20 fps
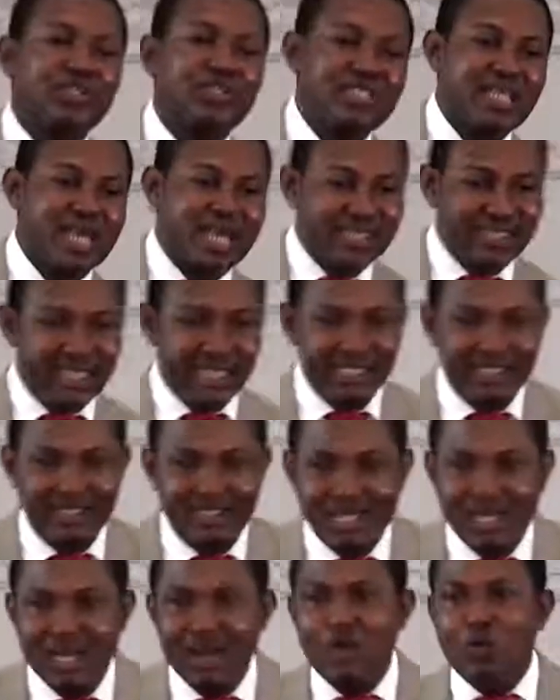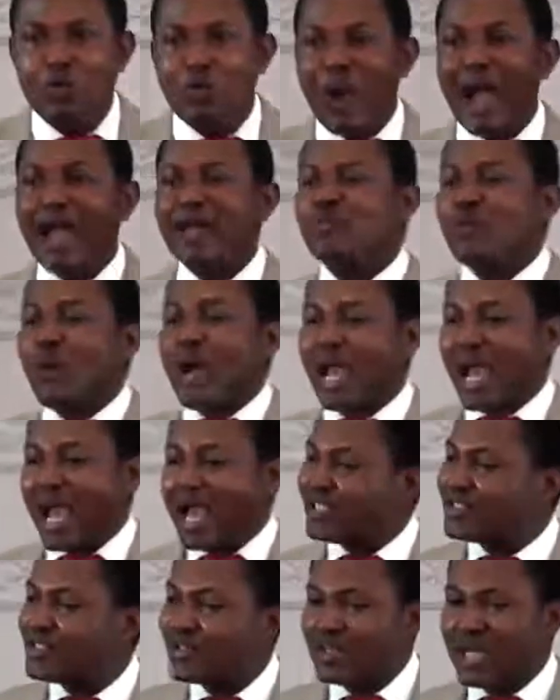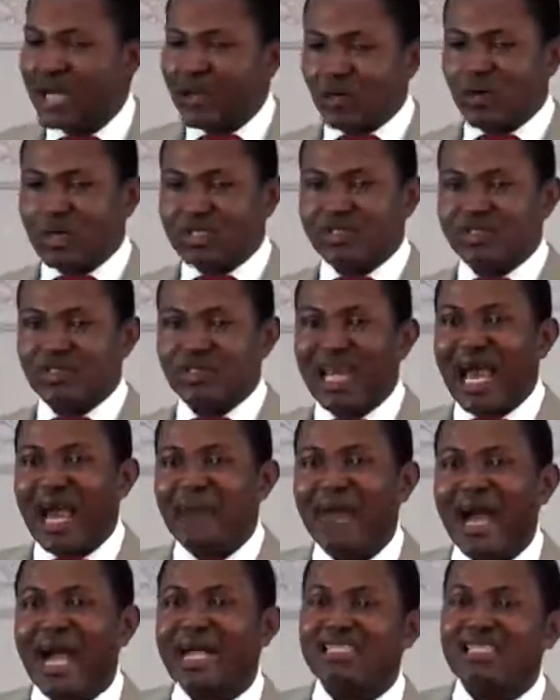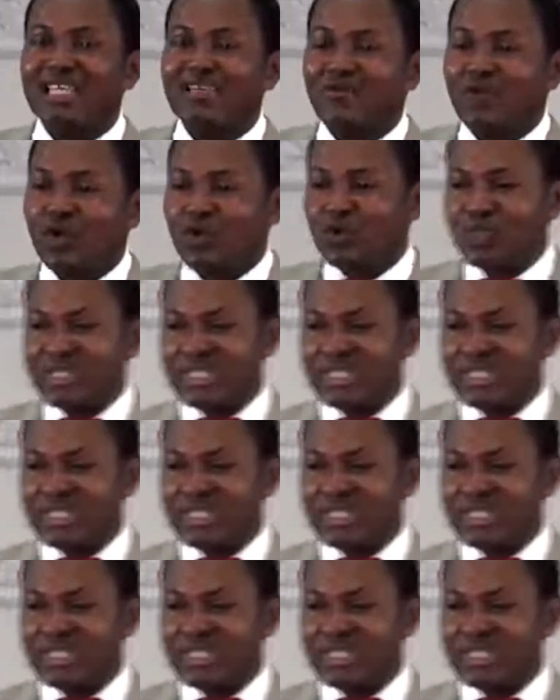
does he attend? Why do I ask you that question? I'm asking for who